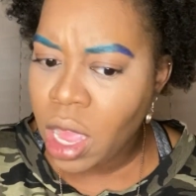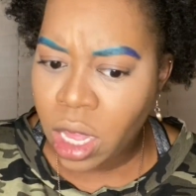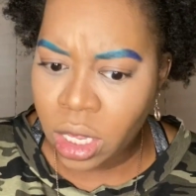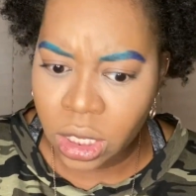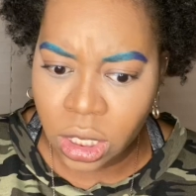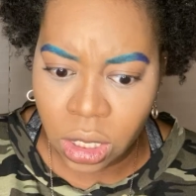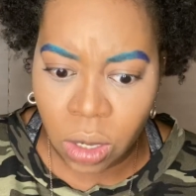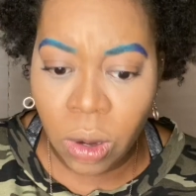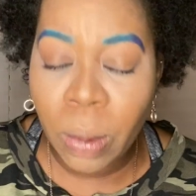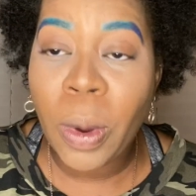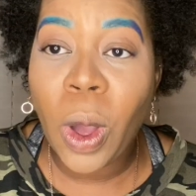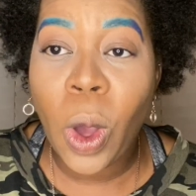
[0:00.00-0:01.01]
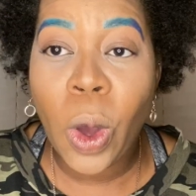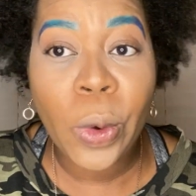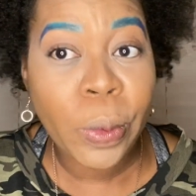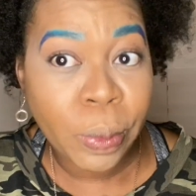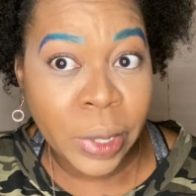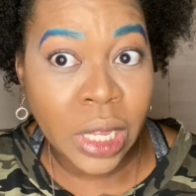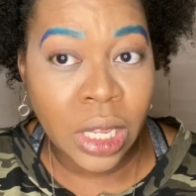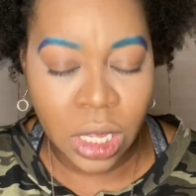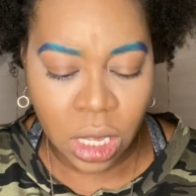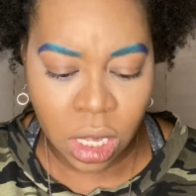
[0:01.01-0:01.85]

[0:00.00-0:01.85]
And so I'm hoping